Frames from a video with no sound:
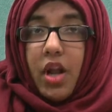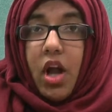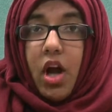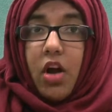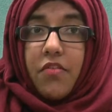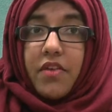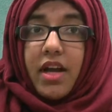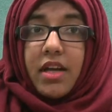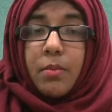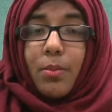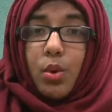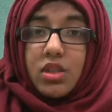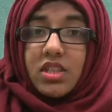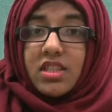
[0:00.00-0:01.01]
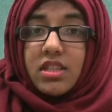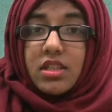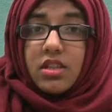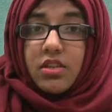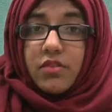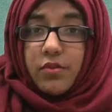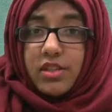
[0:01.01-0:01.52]
After I
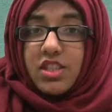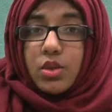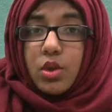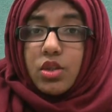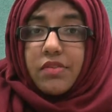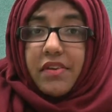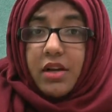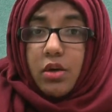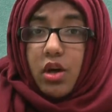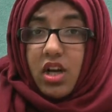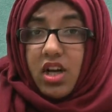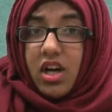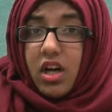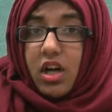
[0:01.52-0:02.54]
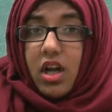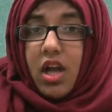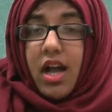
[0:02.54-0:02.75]
imported the footage onto Final Cut,